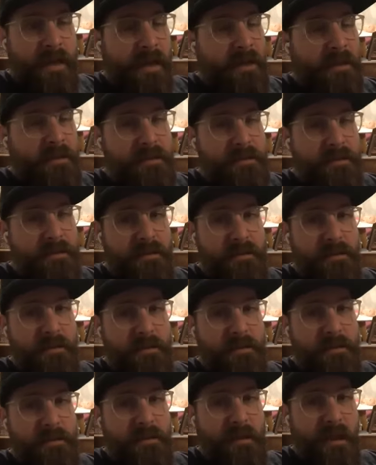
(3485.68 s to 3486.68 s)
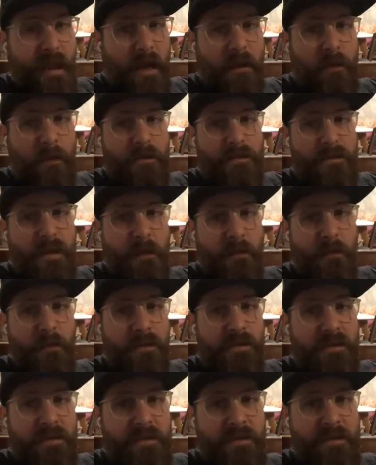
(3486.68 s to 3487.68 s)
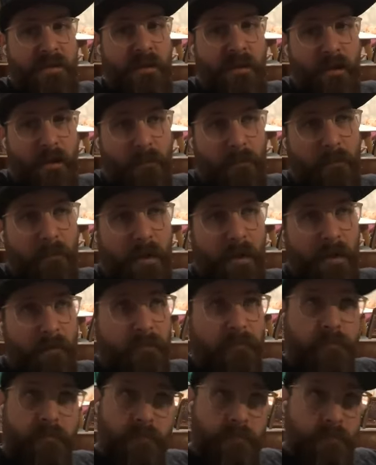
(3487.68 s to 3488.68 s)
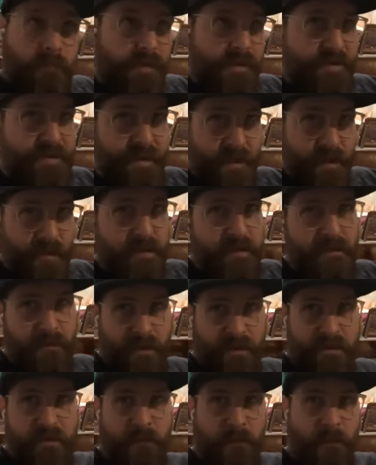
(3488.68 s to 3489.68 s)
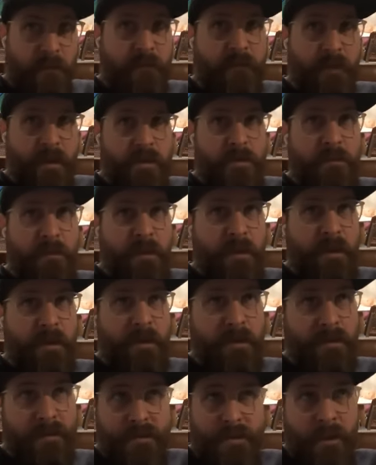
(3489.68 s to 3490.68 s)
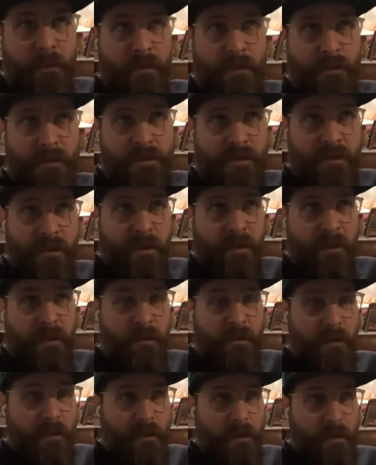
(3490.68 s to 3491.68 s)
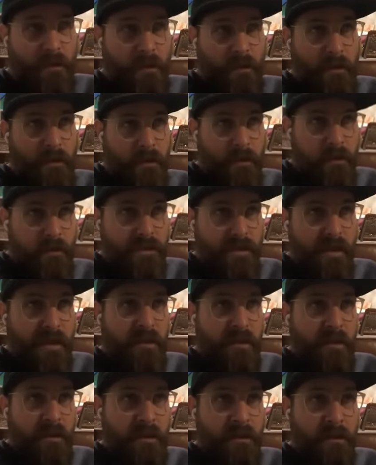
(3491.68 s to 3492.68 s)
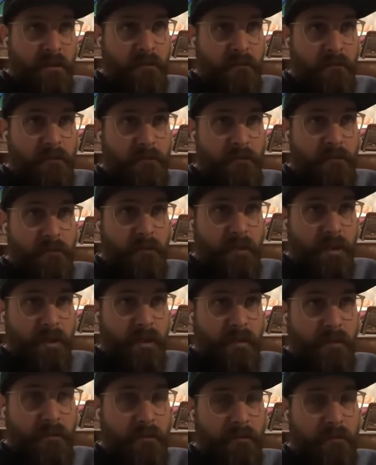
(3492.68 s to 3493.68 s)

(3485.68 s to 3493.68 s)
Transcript: tests, I was able to start the second semester of my freshman year. I was able to start taking like